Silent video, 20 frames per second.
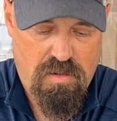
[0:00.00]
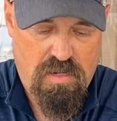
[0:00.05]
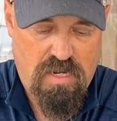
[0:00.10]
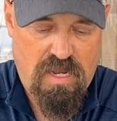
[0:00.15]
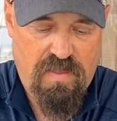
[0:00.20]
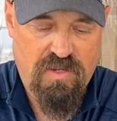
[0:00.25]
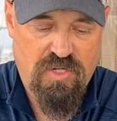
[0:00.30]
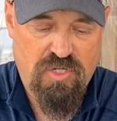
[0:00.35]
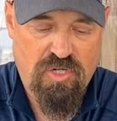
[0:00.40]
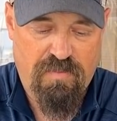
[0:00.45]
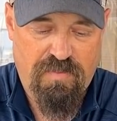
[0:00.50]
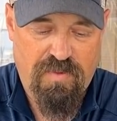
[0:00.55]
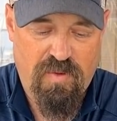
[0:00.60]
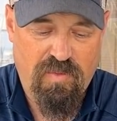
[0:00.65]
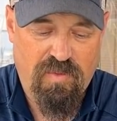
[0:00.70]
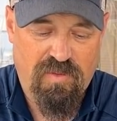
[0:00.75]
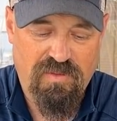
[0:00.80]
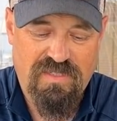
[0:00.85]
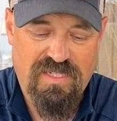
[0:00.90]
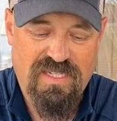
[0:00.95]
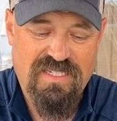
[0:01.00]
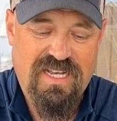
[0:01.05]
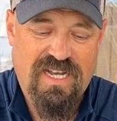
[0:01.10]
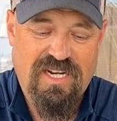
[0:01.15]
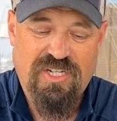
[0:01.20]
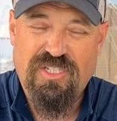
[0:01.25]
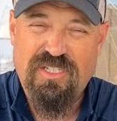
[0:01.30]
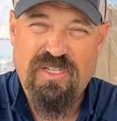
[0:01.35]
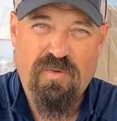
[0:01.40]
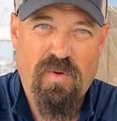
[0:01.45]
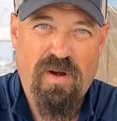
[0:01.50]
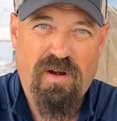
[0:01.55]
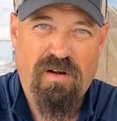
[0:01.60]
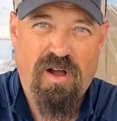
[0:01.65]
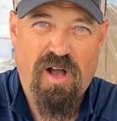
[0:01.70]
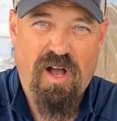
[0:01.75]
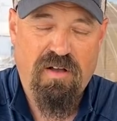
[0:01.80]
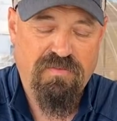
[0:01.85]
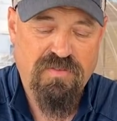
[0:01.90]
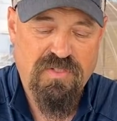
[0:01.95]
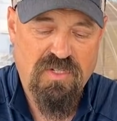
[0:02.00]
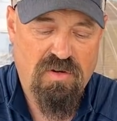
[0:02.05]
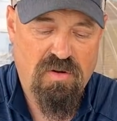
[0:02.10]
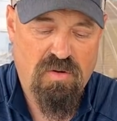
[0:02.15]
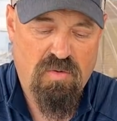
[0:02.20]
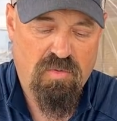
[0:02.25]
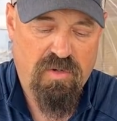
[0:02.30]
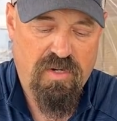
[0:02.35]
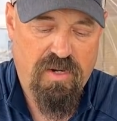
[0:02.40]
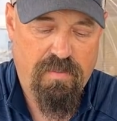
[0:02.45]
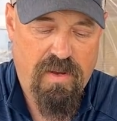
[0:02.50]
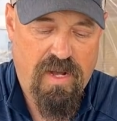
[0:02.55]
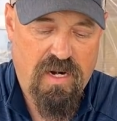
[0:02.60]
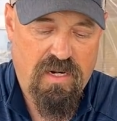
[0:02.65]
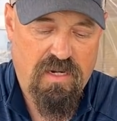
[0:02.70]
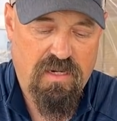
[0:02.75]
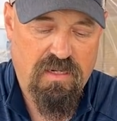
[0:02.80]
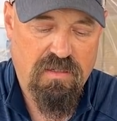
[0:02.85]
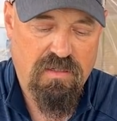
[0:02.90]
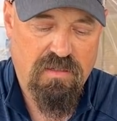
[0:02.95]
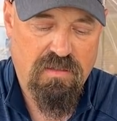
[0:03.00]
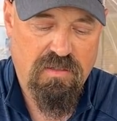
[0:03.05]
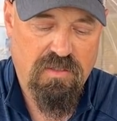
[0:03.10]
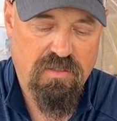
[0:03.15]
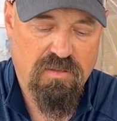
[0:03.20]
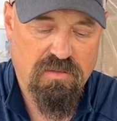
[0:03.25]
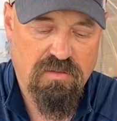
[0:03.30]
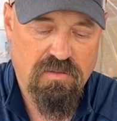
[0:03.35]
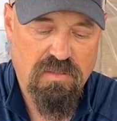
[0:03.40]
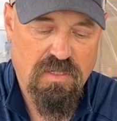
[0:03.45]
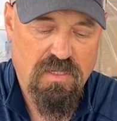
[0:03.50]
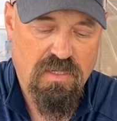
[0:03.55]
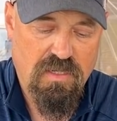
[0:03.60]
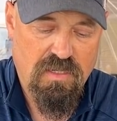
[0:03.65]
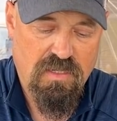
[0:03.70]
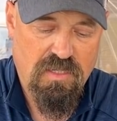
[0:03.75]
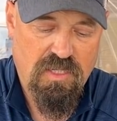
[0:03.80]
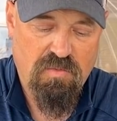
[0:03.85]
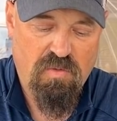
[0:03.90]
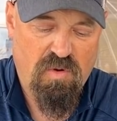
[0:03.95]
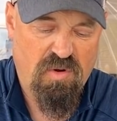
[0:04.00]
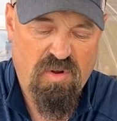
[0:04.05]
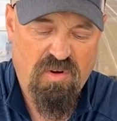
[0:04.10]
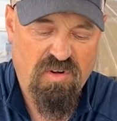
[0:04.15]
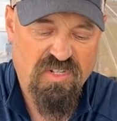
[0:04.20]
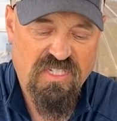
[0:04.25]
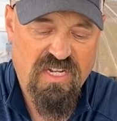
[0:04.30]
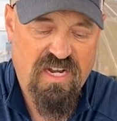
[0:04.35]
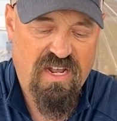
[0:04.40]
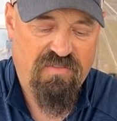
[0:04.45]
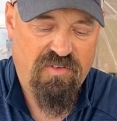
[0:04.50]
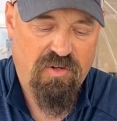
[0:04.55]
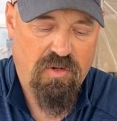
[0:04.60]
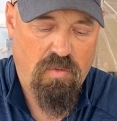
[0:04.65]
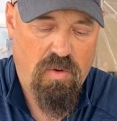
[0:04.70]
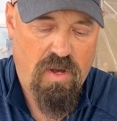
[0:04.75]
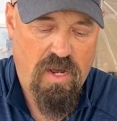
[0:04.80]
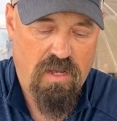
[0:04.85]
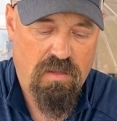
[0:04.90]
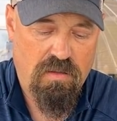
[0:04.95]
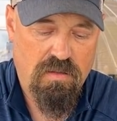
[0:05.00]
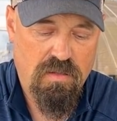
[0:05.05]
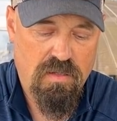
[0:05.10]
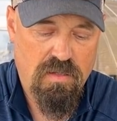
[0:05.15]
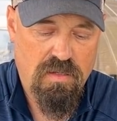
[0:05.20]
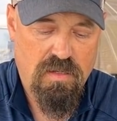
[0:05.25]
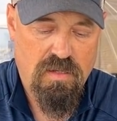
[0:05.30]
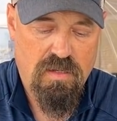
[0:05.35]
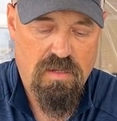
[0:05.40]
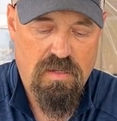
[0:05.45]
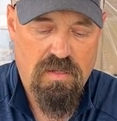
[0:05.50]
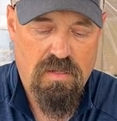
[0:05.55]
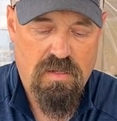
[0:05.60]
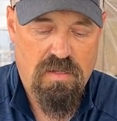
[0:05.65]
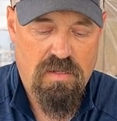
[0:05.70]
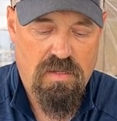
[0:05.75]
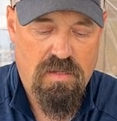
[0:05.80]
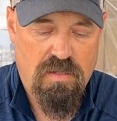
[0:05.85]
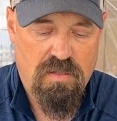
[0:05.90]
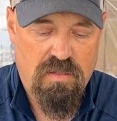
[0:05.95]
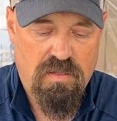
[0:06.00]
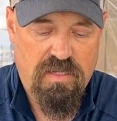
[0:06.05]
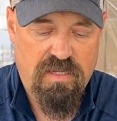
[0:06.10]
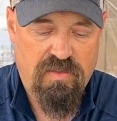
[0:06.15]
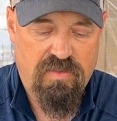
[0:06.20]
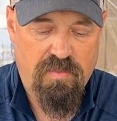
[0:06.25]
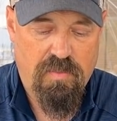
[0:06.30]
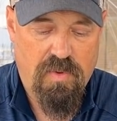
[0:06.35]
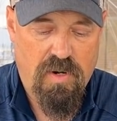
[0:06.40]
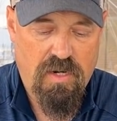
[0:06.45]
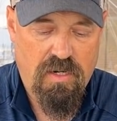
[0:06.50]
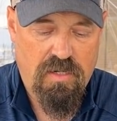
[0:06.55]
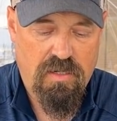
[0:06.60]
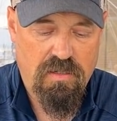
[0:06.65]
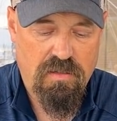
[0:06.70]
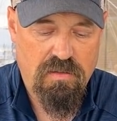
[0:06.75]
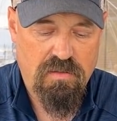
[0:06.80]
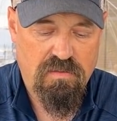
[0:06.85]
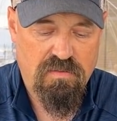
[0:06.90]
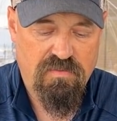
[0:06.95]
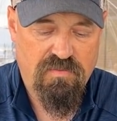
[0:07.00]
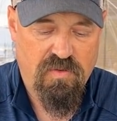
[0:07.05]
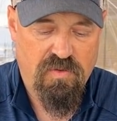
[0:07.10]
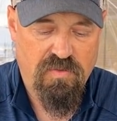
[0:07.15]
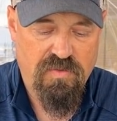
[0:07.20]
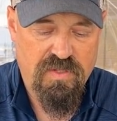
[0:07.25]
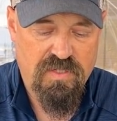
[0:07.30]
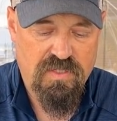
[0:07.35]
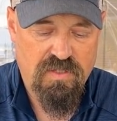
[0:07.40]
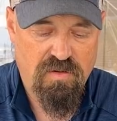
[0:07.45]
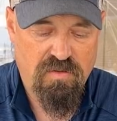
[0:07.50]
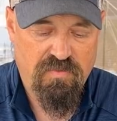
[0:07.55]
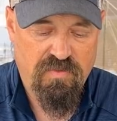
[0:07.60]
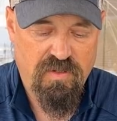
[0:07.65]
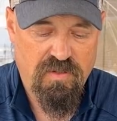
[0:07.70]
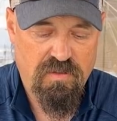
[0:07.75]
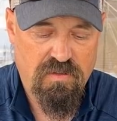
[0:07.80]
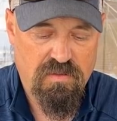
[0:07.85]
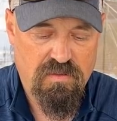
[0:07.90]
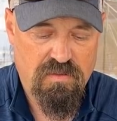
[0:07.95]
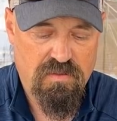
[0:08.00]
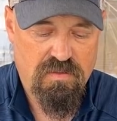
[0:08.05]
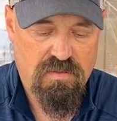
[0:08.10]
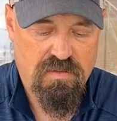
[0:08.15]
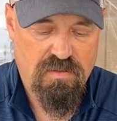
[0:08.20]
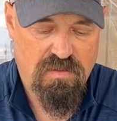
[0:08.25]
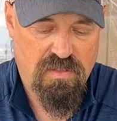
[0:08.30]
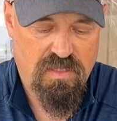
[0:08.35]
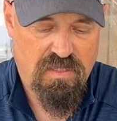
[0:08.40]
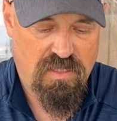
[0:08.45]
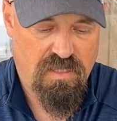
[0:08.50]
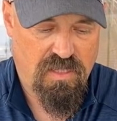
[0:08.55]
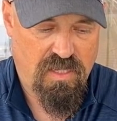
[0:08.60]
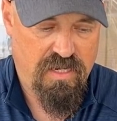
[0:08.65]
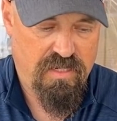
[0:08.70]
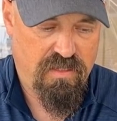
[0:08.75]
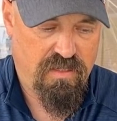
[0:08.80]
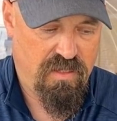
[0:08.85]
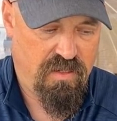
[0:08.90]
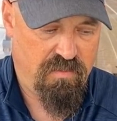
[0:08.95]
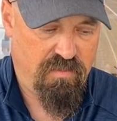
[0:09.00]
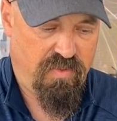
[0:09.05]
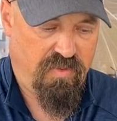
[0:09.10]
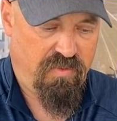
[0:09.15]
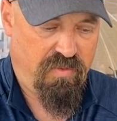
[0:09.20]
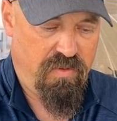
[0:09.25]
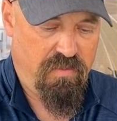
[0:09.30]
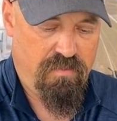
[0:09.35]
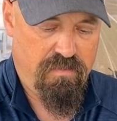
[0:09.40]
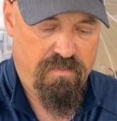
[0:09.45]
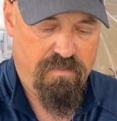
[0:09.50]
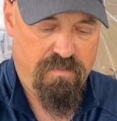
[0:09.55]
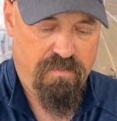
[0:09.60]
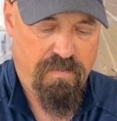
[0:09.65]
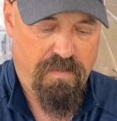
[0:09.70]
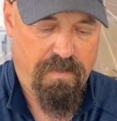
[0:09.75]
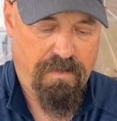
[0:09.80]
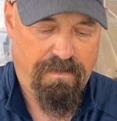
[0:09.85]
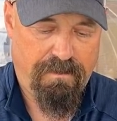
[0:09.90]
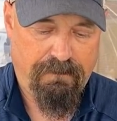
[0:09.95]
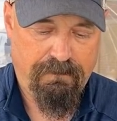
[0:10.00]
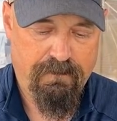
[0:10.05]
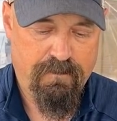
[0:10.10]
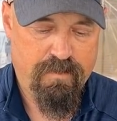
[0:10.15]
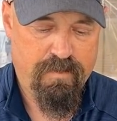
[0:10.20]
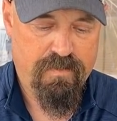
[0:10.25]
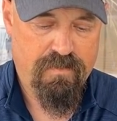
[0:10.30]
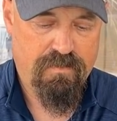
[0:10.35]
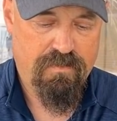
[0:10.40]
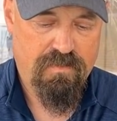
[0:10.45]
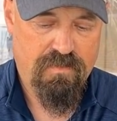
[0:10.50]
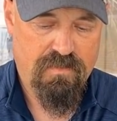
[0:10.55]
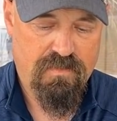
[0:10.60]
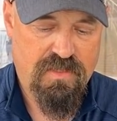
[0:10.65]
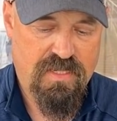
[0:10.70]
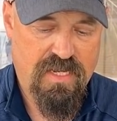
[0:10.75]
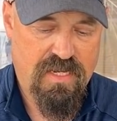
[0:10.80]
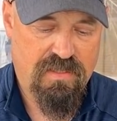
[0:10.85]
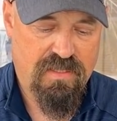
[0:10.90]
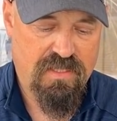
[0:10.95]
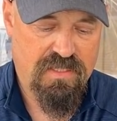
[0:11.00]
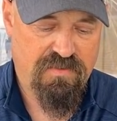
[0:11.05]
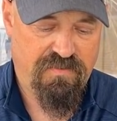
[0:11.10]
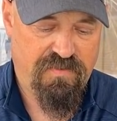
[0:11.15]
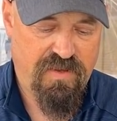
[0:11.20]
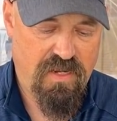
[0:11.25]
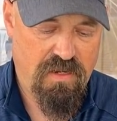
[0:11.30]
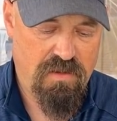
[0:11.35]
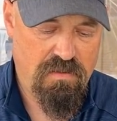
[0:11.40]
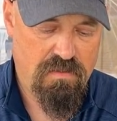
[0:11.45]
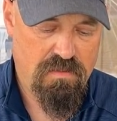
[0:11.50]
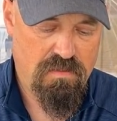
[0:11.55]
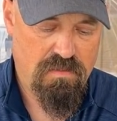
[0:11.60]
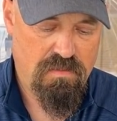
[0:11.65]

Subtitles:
And the Sharpie does actually wear off, so don't worry about it. You won't notice it after a while. Hit the mark, fold this over, let the line come through. Take this fid,